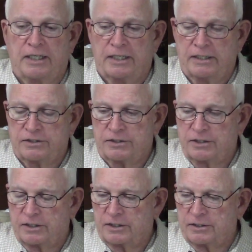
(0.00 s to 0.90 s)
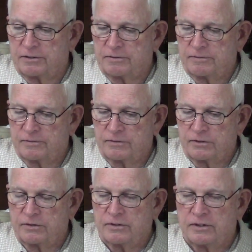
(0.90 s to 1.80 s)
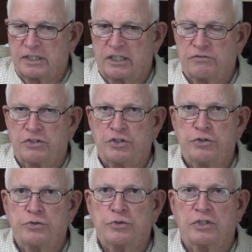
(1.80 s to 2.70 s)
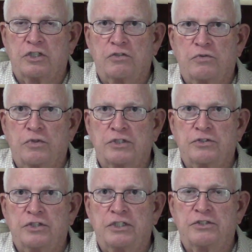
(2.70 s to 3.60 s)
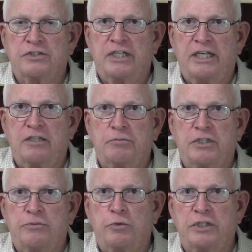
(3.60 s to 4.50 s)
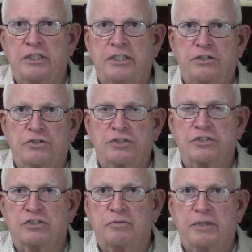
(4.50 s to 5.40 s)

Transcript: It's kind of unusual, hard for us to understand, but within their system,